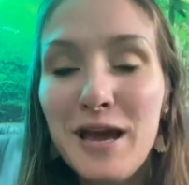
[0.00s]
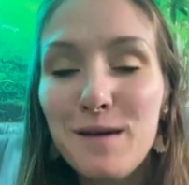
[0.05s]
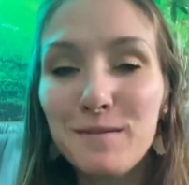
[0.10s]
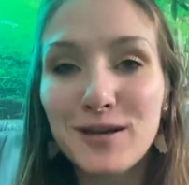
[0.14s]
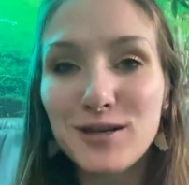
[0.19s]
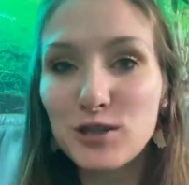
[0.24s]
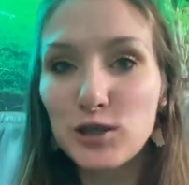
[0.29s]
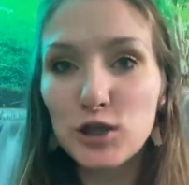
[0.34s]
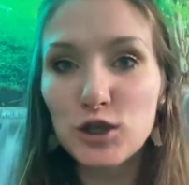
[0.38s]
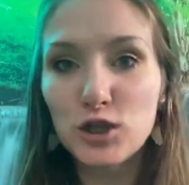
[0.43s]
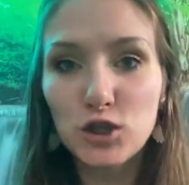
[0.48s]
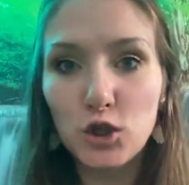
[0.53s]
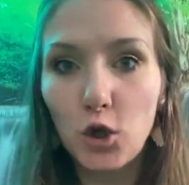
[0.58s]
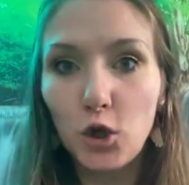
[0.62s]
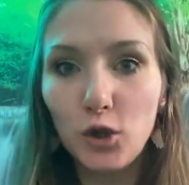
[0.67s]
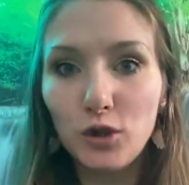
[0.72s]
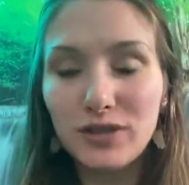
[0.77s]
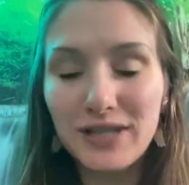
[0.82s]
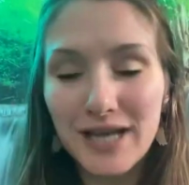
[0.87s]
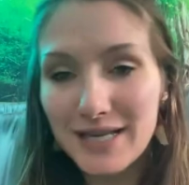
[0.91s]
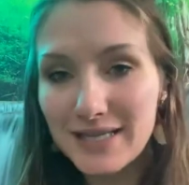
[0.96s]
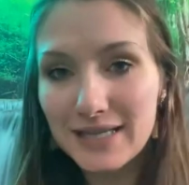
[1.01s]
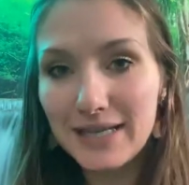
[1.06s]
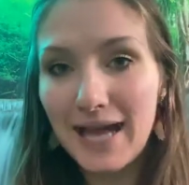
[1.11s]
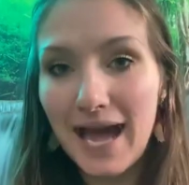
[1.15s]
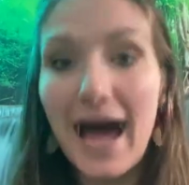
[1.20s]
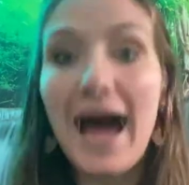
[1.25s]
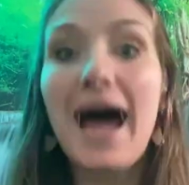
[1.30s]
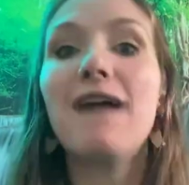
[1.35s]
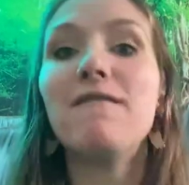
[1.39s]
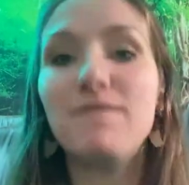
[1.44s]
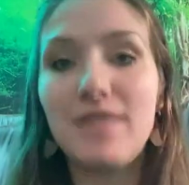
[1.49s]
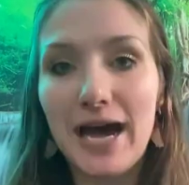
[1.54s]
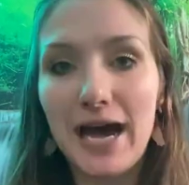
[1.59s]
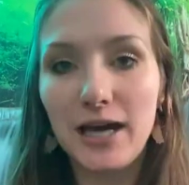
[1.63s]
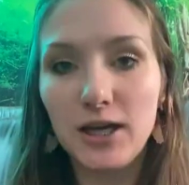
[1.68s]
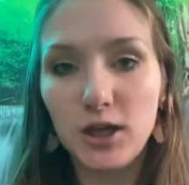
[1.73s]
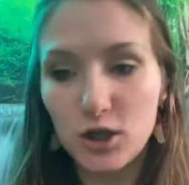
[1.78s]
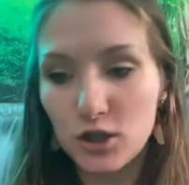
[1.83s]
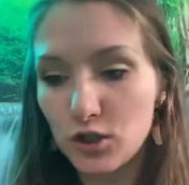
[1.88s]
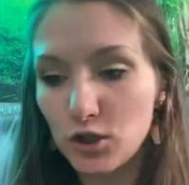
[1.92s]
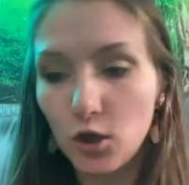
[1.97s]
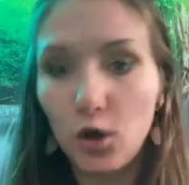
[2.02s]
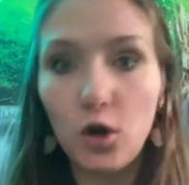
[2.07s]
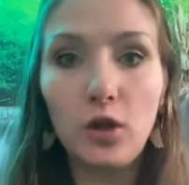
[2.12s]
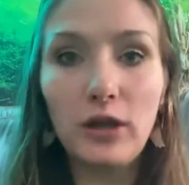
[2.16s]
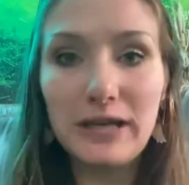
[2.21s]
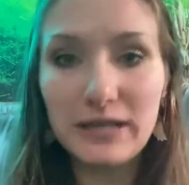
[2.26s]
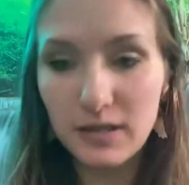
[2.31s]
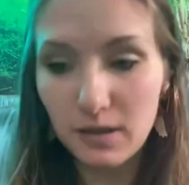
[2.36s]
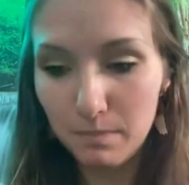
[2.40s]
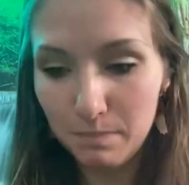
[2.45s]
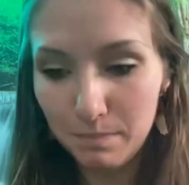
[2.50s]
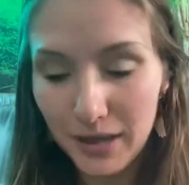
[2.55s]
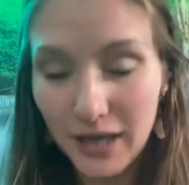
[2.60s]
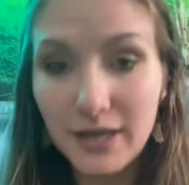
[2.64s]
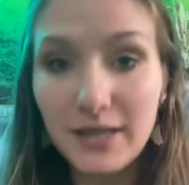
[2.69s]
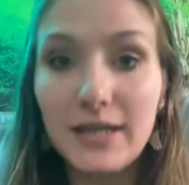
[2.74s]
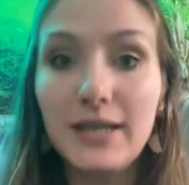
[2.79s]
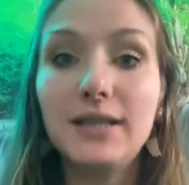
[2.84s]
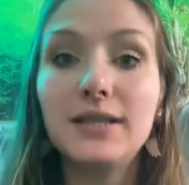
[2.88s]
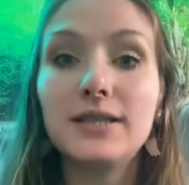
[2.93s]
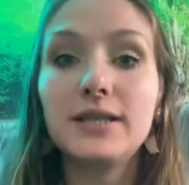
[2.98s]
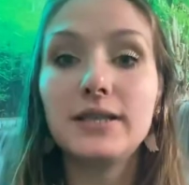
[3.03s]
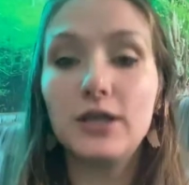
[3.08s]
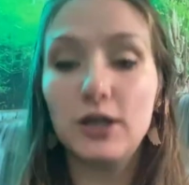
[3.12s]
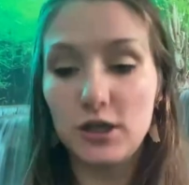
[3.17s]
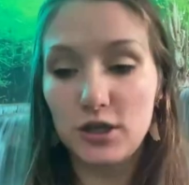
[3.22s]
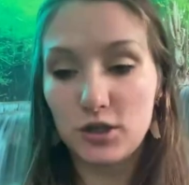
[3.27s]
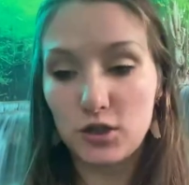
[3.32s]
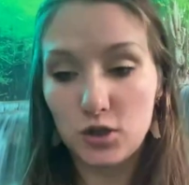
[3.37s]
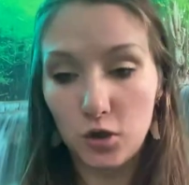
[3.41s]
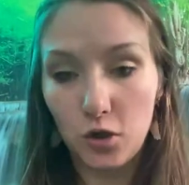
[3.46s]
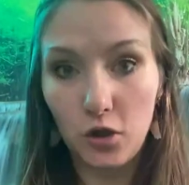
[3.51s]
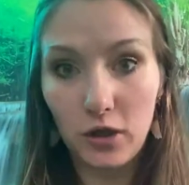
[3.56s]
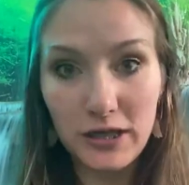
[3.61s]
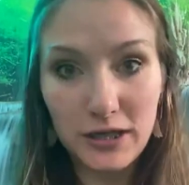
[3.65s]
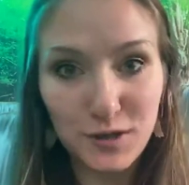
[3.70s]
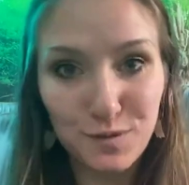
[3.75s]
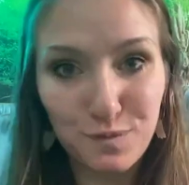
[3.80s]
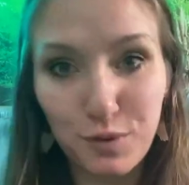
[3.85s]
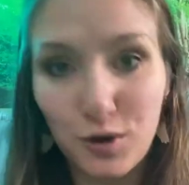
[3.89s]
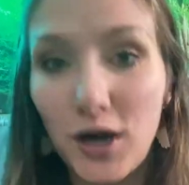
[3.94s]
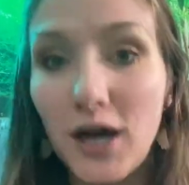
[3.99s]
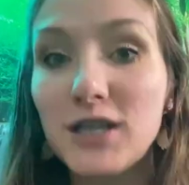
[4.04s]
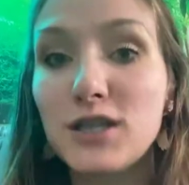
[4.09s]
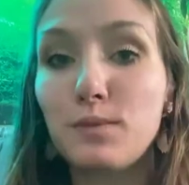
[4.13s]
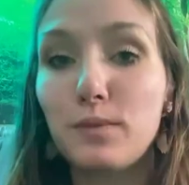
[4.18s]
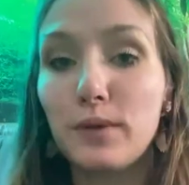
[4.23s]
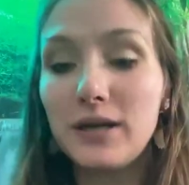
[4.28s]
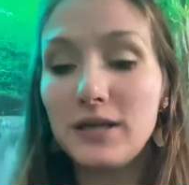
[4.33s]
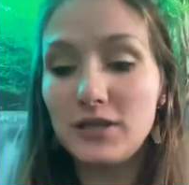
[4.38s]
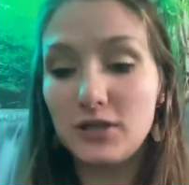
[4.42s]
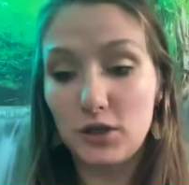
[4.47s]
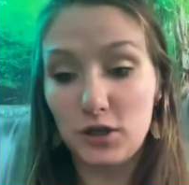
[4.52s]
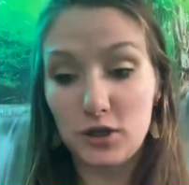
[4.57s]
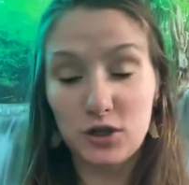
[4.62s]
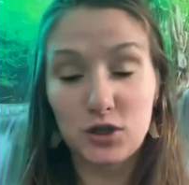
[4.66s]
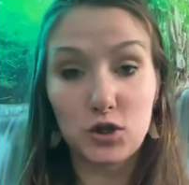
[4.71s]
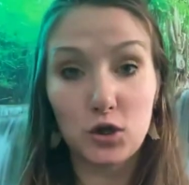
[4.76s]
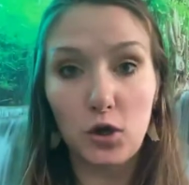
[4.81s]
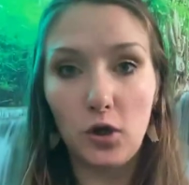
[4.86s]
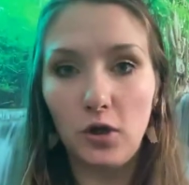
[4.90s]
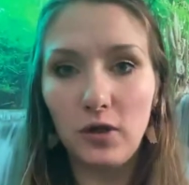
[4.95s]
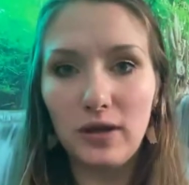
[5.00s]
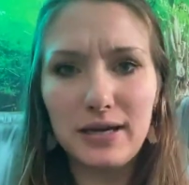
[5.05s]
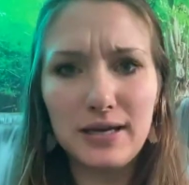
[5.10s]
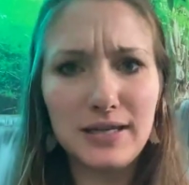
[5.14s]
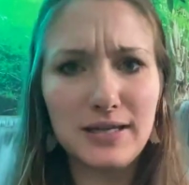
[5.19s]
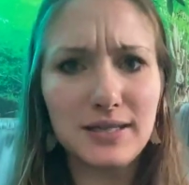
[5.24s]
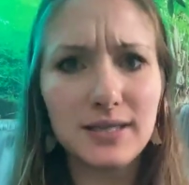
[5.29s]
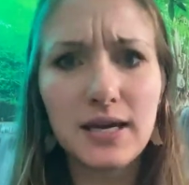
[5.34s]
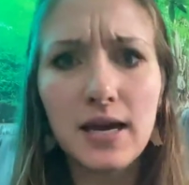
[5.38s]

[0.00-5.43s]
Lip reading: Because your soul doesn't have that. Your soul is abundant. Your soul is prosperous. Your soul is,